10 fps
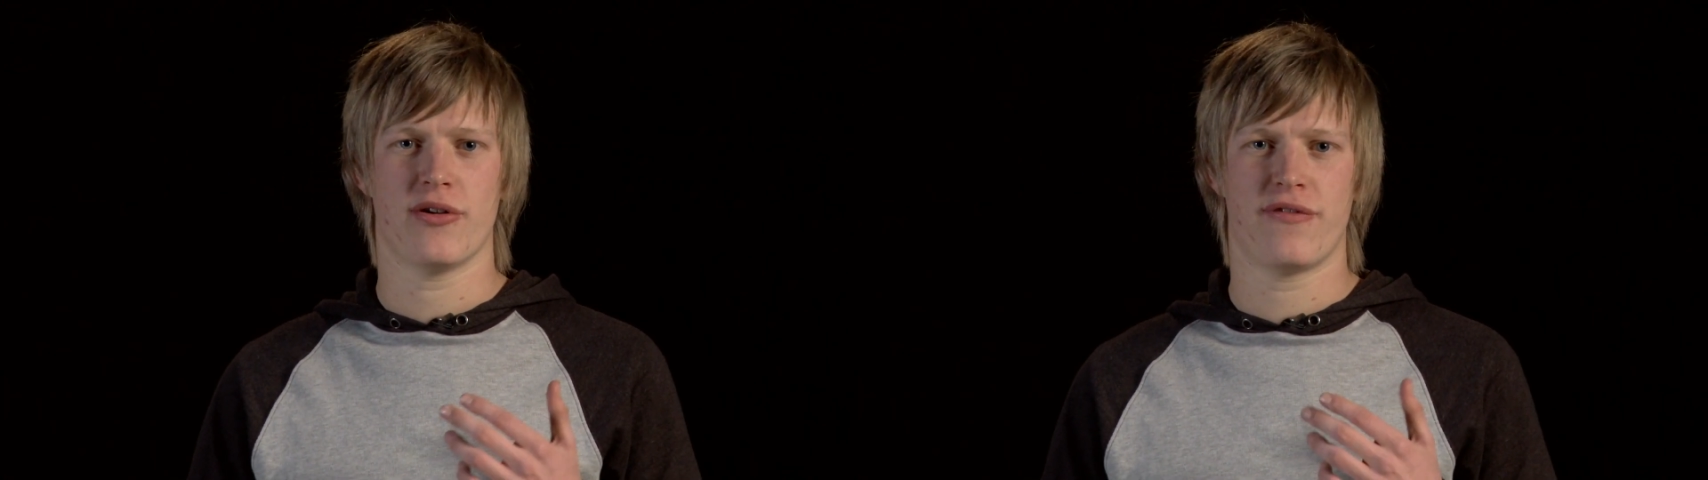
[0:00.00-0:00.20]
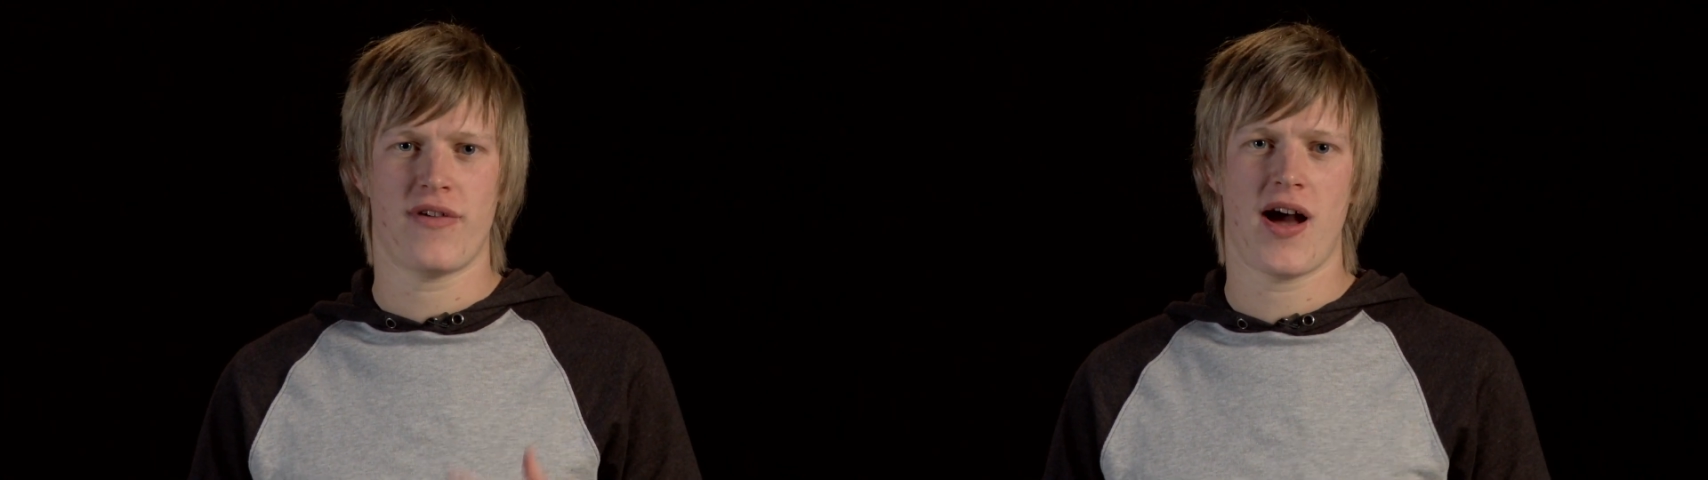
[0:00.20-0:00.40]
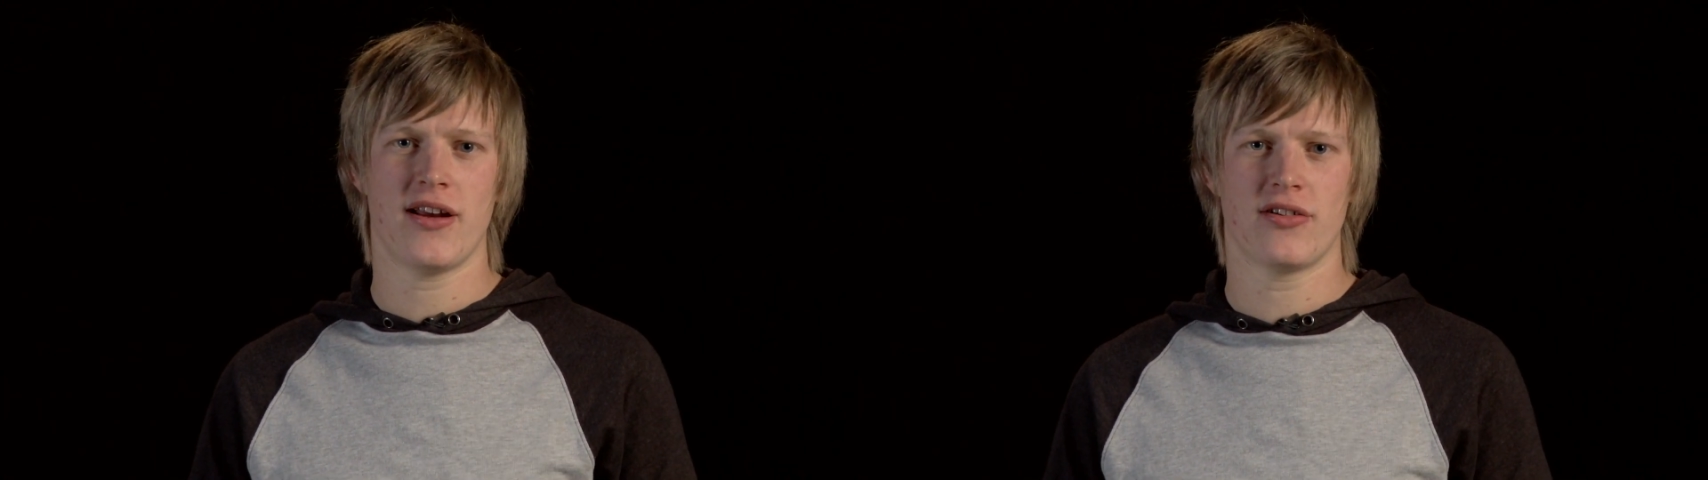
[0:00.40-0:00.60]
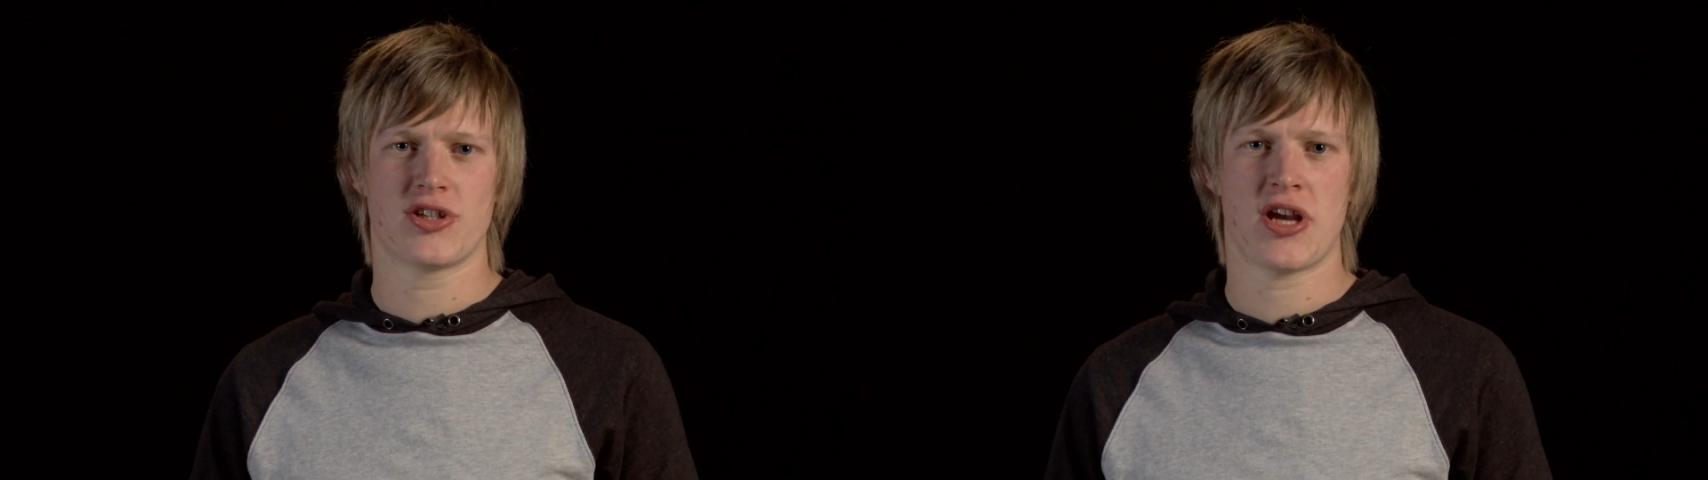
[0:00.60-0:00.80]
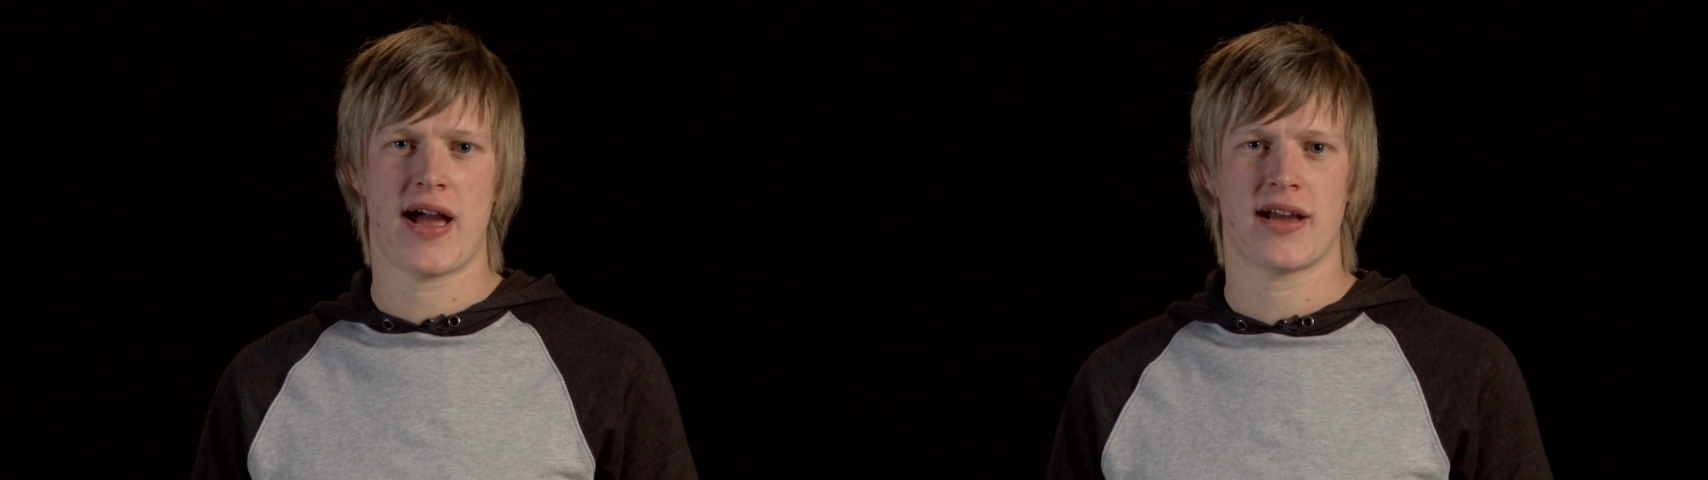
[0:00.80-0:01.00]
final
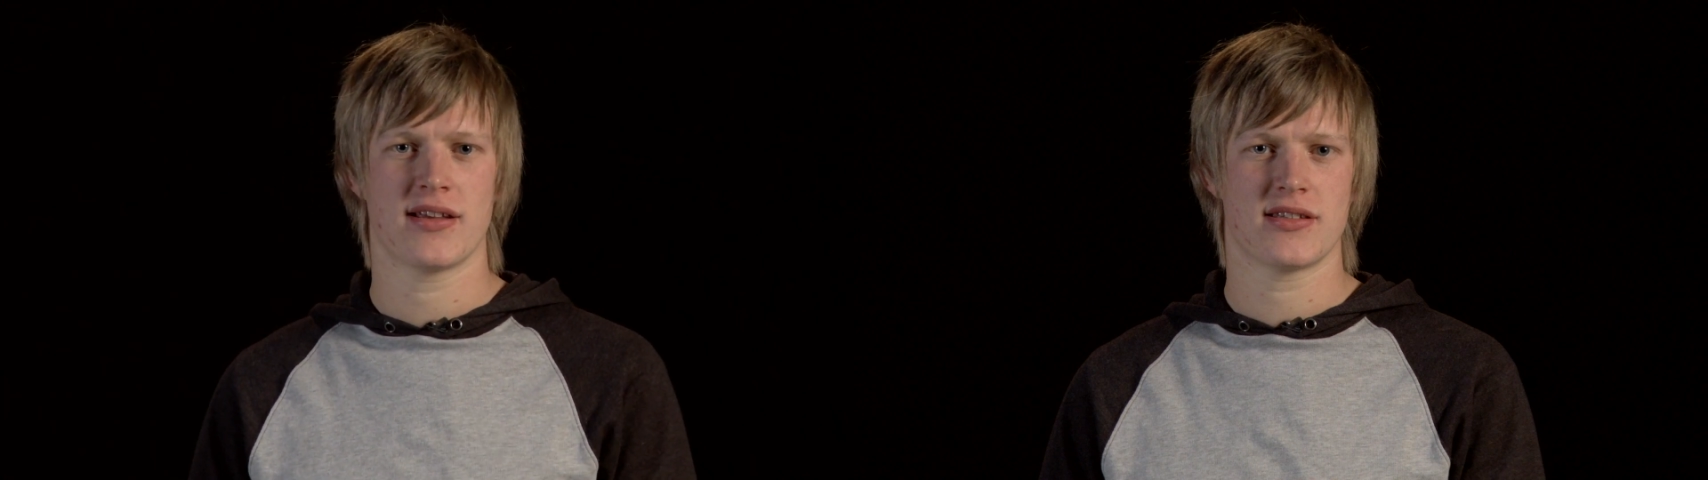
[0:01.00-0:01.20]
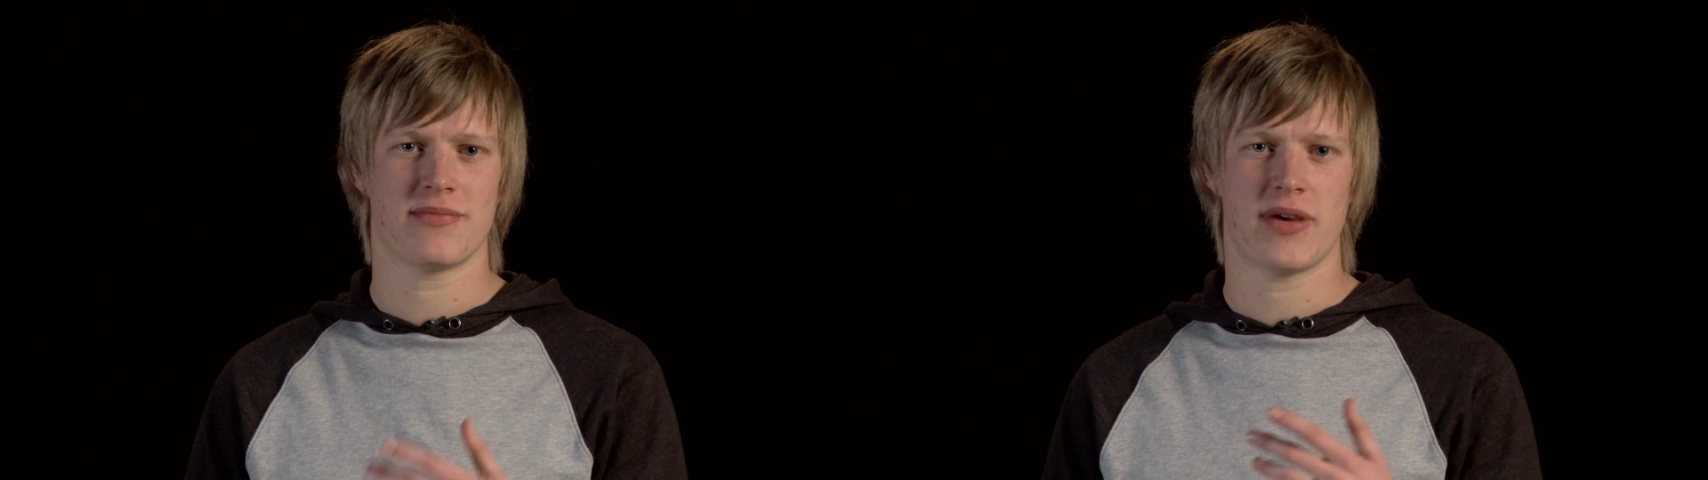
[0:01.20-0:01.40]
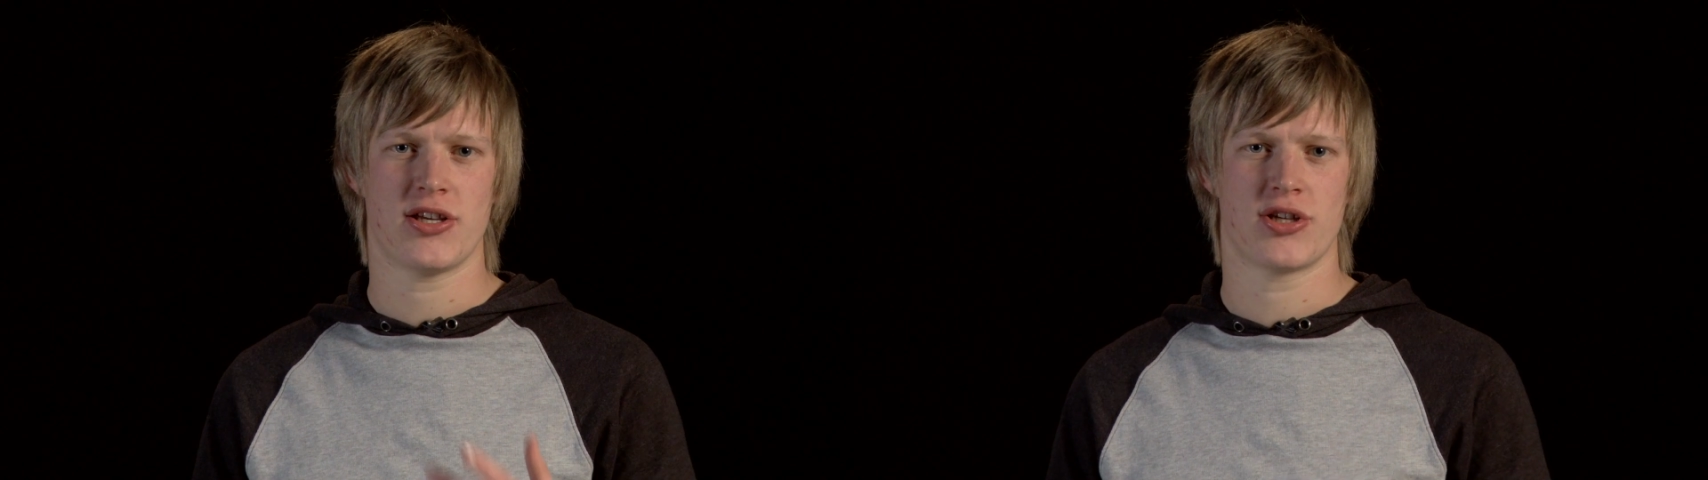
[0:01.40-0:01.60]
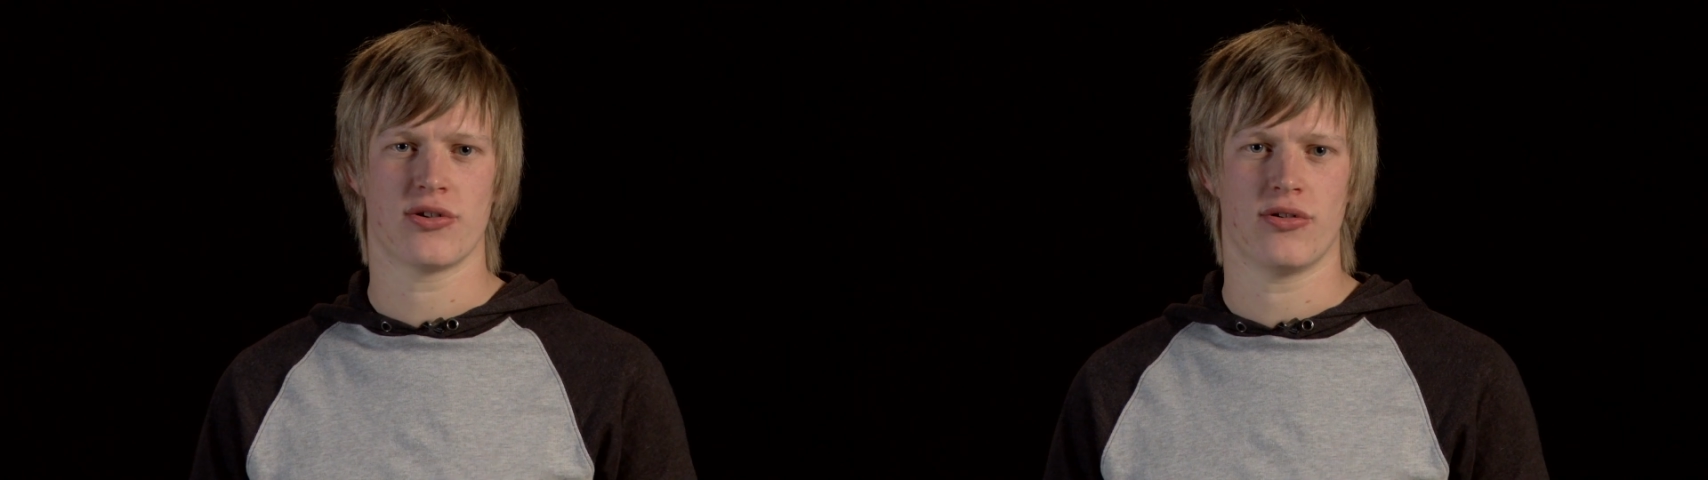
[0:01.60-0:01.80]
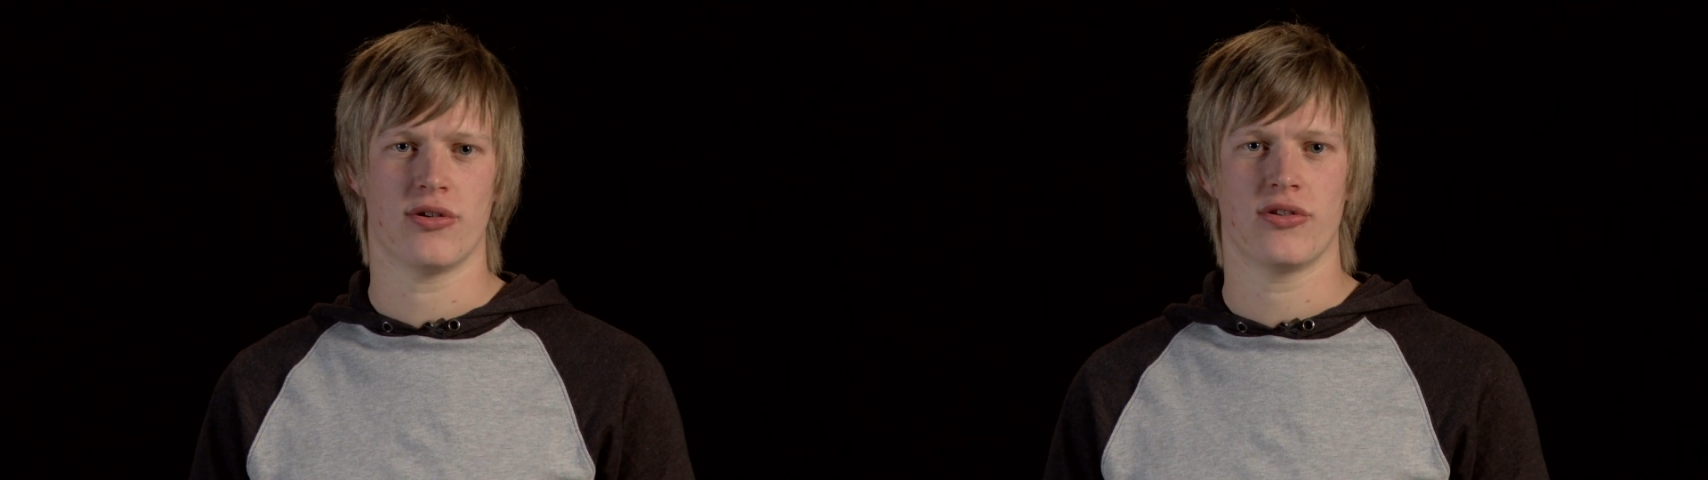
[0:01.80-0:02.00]
check to make
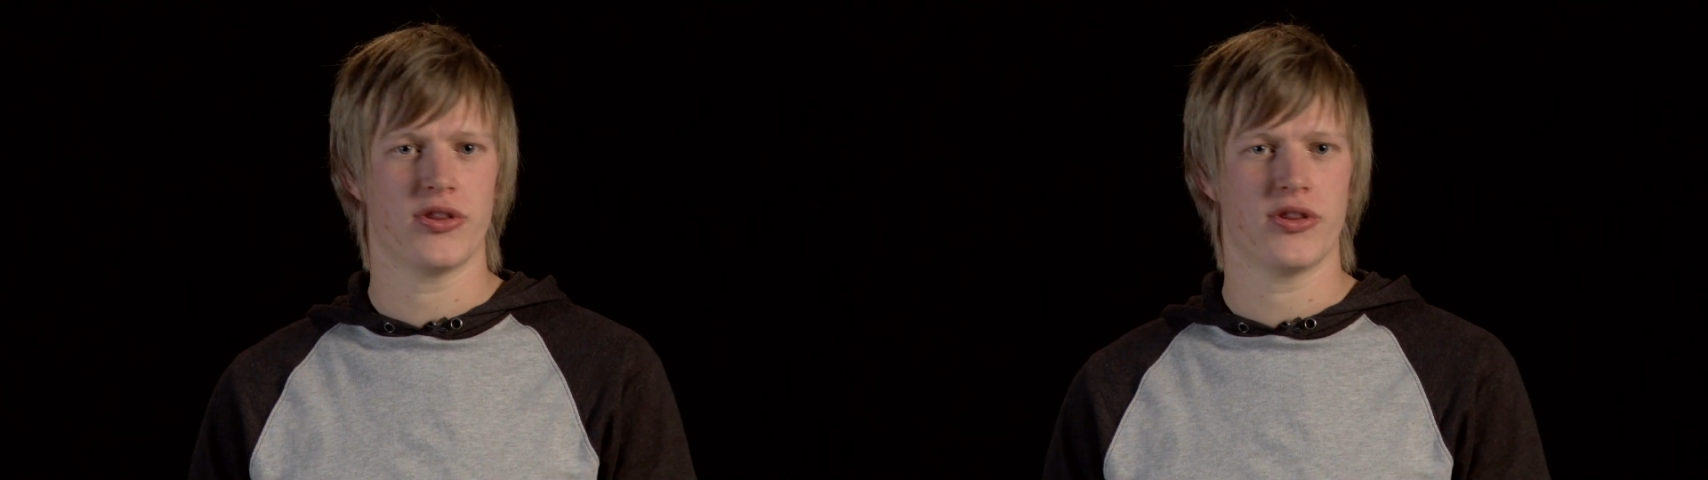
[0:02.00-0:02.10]
sure